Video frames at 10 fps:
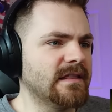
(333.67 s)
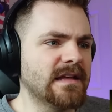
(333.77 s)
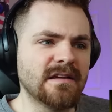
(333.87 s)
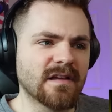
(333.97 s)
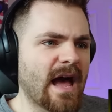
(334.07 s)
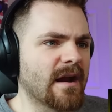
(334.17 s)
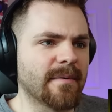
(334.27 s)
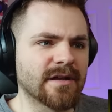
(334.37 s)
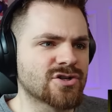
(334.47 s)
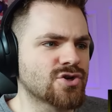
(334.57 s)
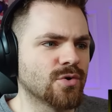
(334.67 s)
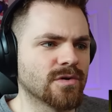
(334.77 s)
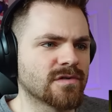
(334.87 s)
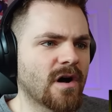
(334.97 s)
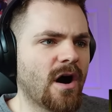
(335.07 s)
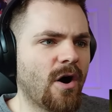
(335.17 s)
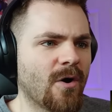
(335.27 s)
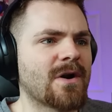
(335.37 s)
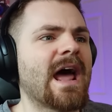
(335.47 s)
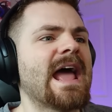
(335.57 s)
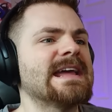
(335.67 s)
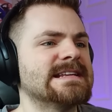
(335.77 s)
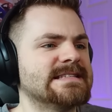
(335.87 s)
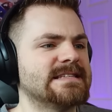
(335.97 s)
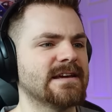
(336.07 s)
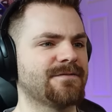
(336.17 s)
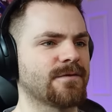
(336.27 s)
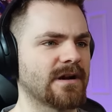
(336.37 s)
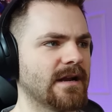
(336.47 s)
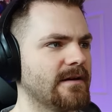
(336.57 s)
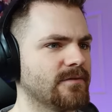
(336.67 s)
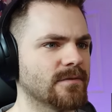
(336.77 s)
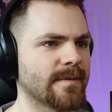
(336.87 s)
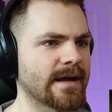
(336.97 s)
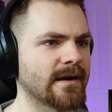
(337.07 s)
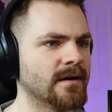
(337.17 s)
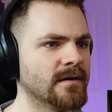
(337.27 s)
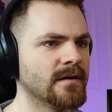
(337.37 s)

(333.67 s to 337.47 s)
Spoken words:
These animated shorts are on a different level, man.